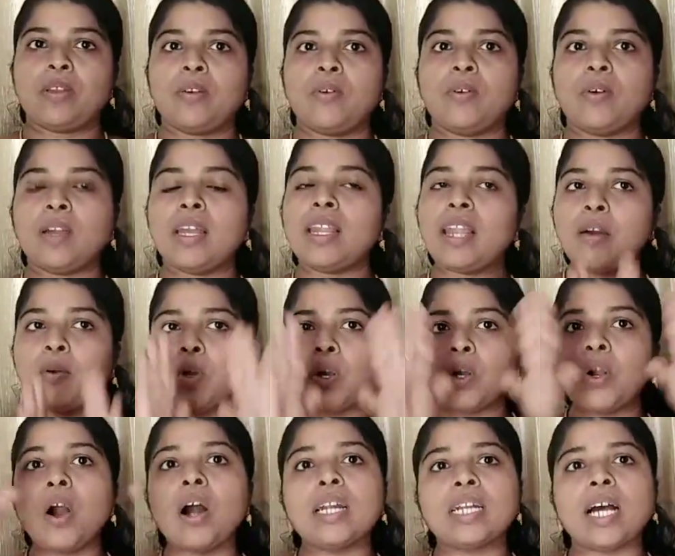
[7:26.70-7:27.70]
Okay, now you
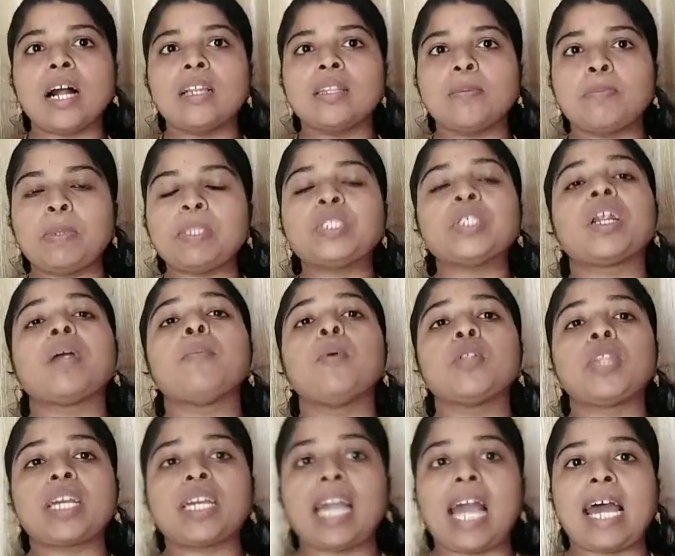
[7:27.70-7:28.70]
got all the picture about
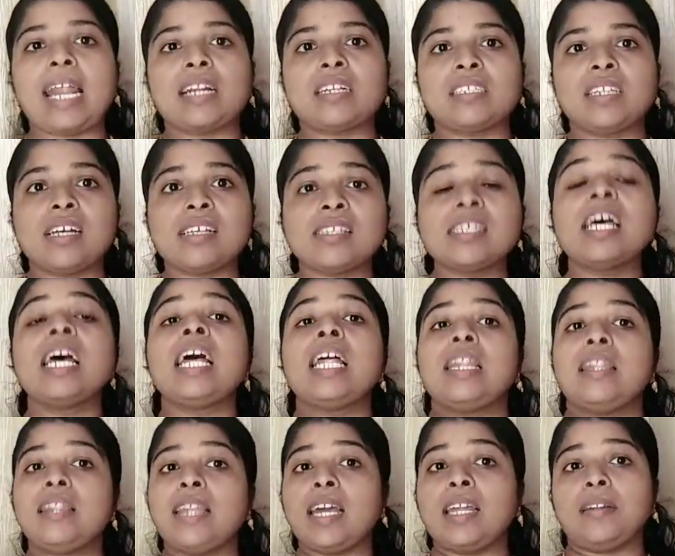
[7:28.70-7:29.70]
the characters.
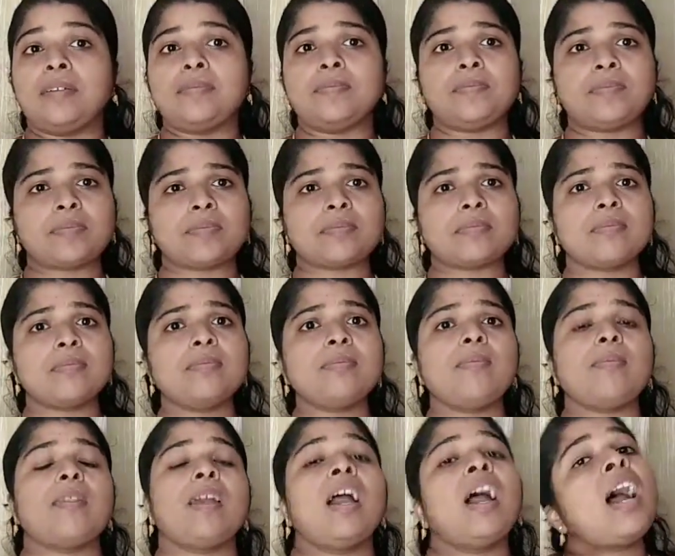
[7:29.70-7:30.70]
Then
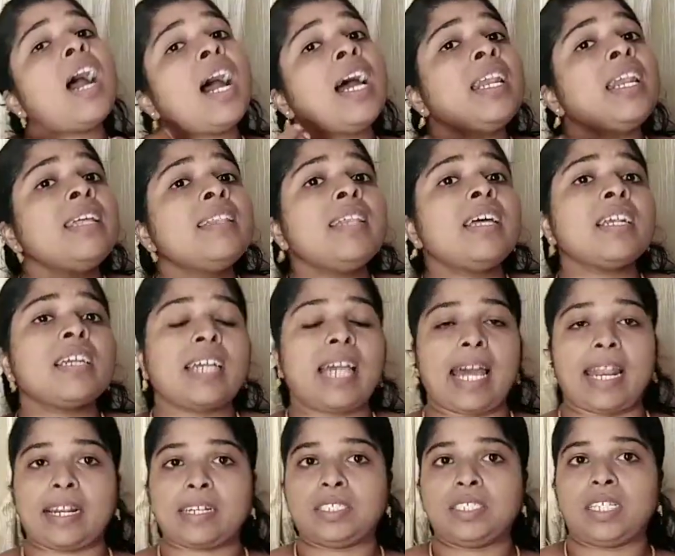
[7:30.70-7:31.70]
another
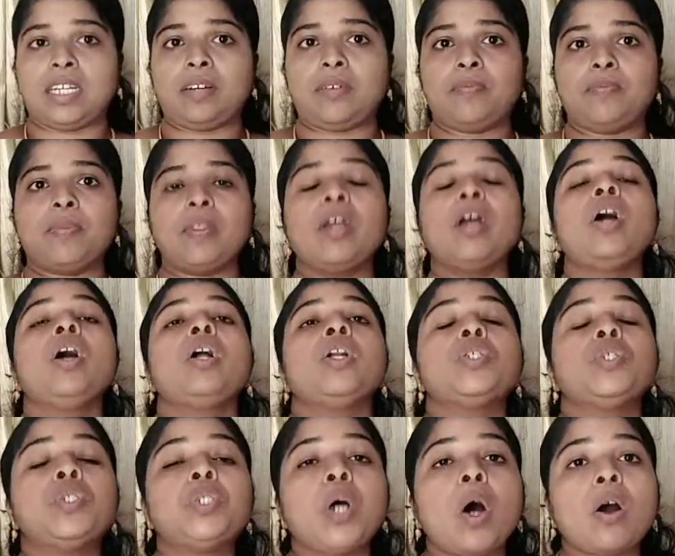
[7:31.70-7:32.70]
character,
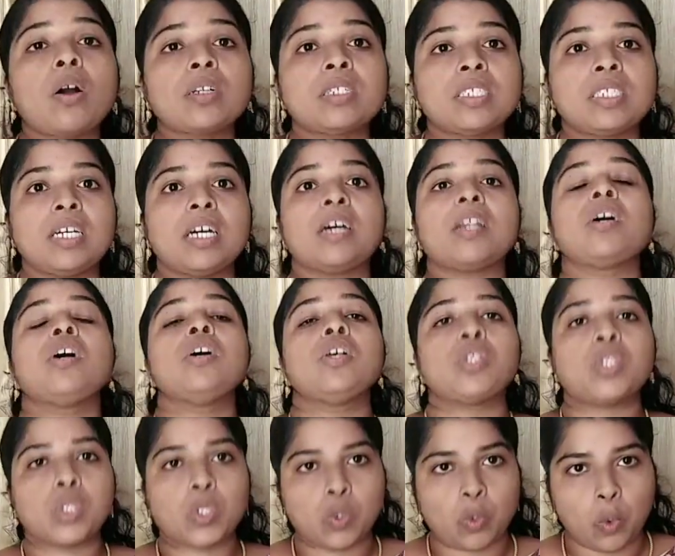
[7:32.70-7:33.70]
Dr.
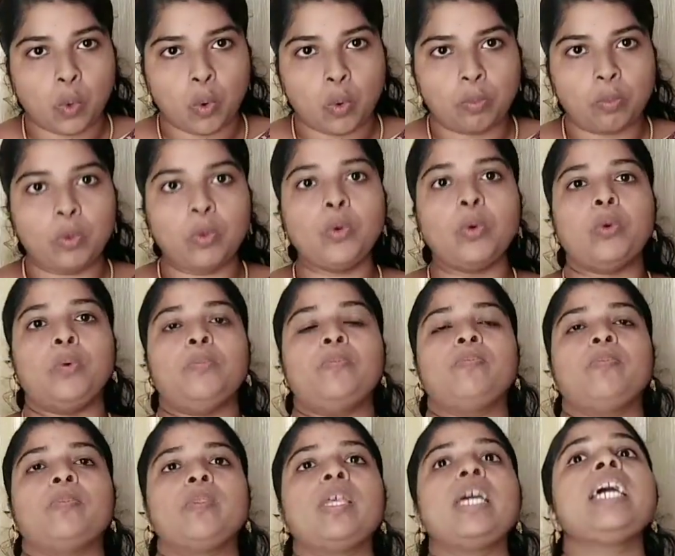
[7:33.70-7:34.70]
Somu.
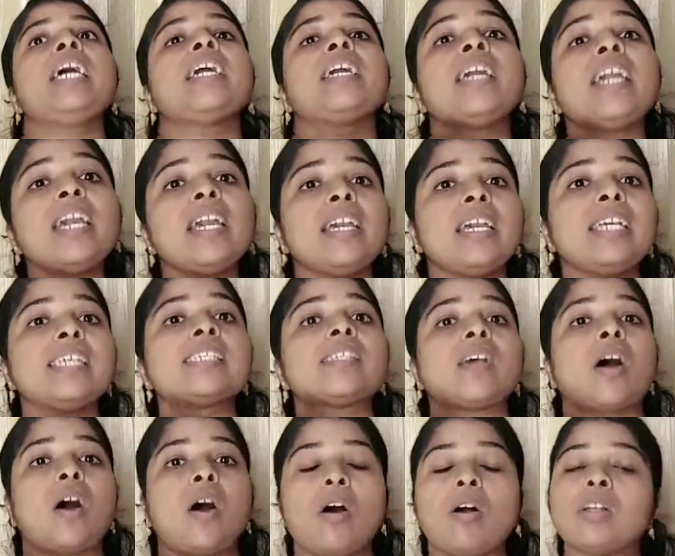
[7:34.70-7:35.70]
He is
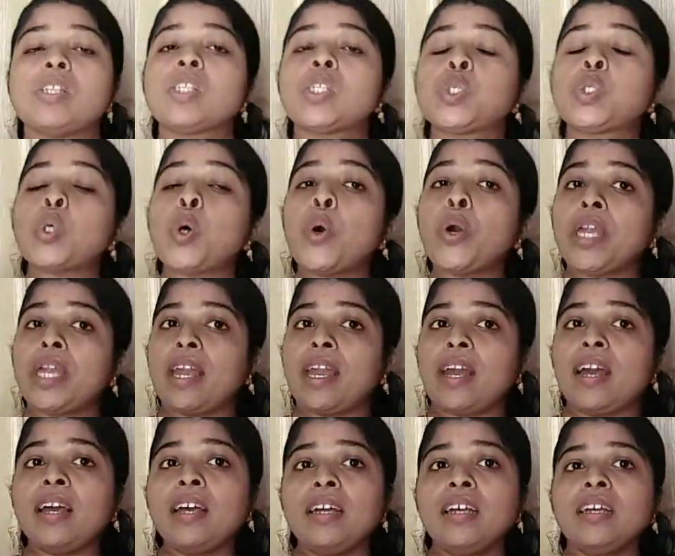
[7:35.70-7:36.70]
also
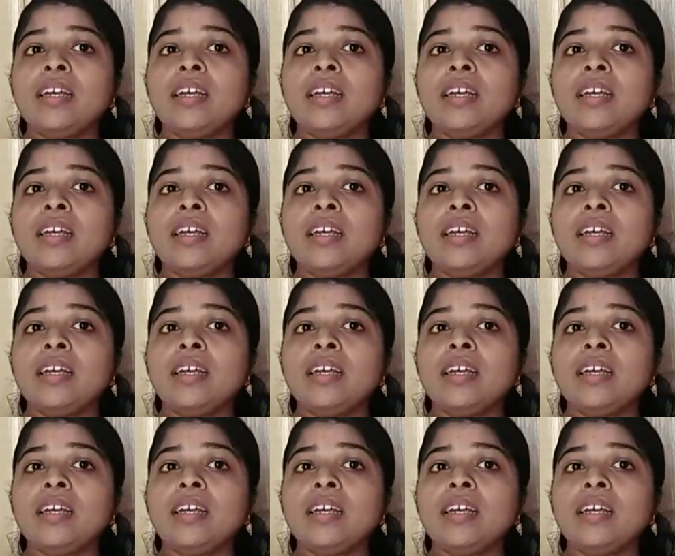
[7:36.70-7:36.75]
a